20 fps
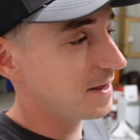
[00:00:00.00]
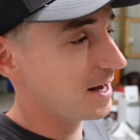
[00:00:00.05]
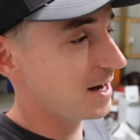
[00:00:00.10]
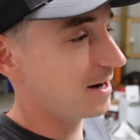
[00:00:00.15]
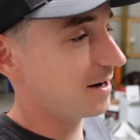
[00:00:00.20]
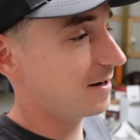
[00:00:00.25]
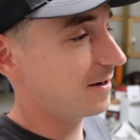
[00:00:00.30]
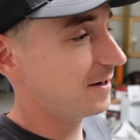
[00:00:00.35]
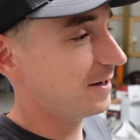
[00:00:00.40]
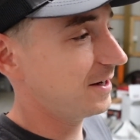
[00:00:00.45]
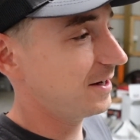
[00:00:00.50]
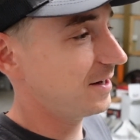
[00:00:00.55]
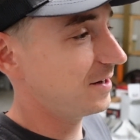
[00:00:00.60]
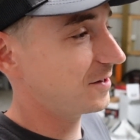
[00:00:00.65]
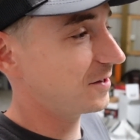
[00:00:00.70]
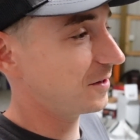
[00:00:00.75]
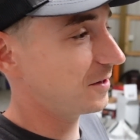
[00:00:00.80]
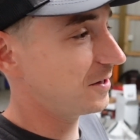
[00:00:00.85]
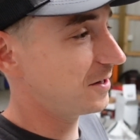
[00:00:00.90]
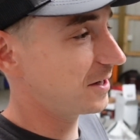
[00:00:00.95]
there is
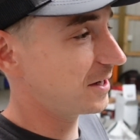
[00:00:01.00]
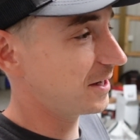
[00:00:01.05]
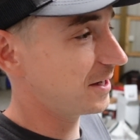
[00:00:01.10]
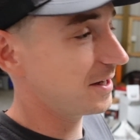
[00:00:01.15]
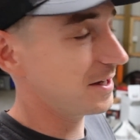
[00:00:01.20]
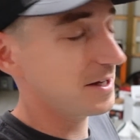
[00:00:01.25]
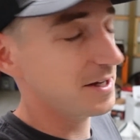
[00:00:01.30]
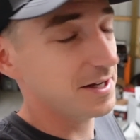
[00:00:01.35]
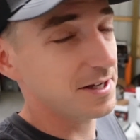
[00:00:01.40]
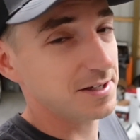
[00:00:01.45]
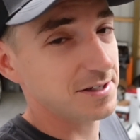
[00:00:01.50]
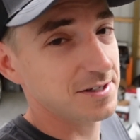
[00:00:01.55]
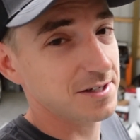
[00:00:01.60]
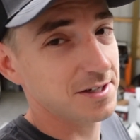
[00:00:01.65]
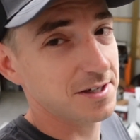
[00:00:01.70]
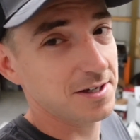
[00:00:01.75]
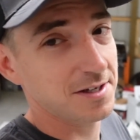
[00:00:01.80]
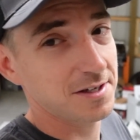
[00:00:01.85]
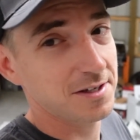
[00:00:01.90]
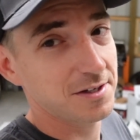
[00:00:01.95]
a look
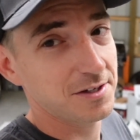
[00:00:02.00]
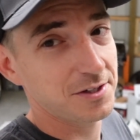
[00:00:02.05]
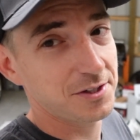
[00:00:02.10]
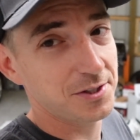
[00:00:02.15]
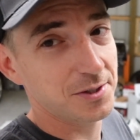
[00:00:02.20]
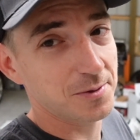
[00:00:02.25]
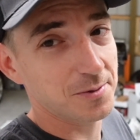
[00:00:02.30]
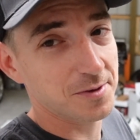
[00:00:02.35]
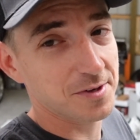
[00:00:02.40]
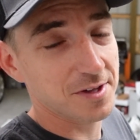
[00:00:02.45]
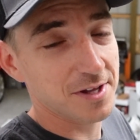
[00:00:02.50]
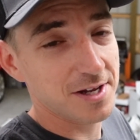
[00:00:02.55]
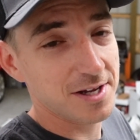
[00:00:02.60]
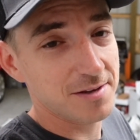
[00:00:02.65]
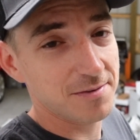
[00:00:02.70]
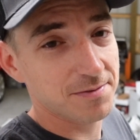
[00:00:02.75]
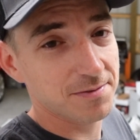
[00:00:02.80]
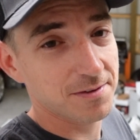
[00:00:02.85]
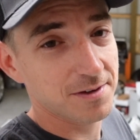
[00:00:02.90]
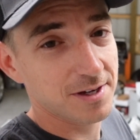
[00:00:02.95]
into Joe's
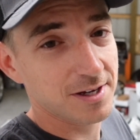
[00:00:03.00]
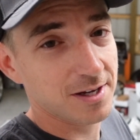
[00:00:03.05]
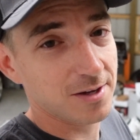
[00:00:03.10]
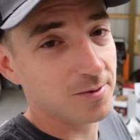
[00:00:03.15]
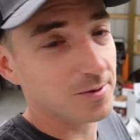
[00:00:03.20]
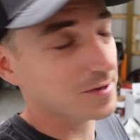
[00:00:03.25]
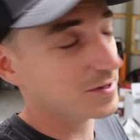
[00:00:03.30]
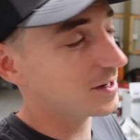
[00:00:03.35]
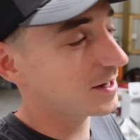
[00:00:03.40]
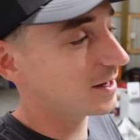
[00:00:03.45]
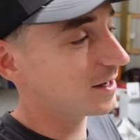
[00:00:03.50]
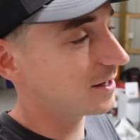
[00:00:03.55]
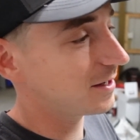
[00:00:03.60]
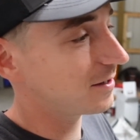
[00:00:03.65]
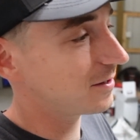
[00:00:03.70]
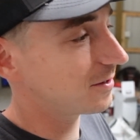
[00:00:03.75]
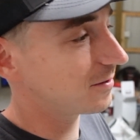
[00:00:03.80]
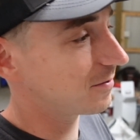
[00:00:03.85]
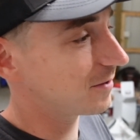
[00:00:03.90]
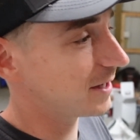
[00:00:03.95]
life outside
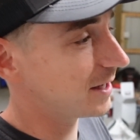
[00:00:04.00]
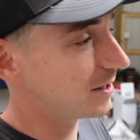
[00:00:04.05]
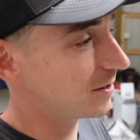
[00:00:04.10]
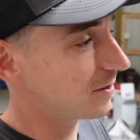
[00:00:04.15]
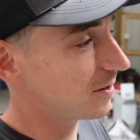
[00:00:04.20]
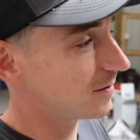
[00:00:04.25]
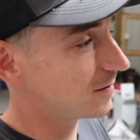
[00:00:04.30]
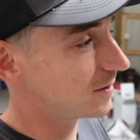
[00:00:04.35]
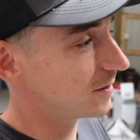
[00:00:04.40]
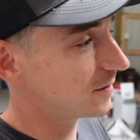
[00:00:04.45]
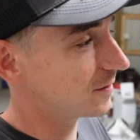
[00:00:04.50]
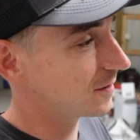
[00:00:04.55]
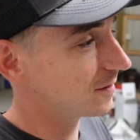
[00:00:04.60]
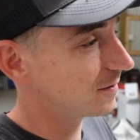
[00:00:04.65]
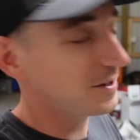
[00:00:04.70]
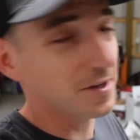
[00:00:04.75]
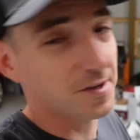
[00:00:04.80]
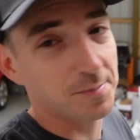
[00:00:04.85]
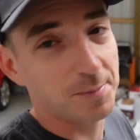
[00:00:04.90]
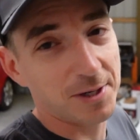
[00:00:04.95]
of Land Rovers.
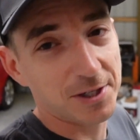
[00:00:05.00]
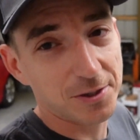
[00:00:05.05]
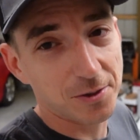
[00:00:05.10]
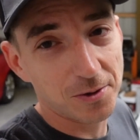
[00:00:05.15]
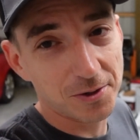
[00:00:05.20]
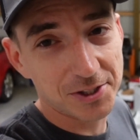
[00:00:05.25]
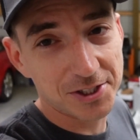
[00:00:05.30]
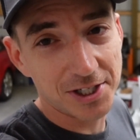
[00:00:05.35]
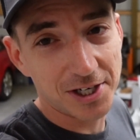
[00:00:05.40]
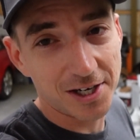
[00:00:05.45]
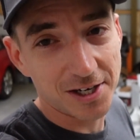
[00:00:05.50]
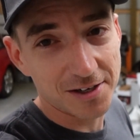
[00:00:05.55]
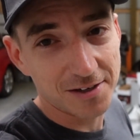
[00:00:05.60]
Just a bunch of old junk,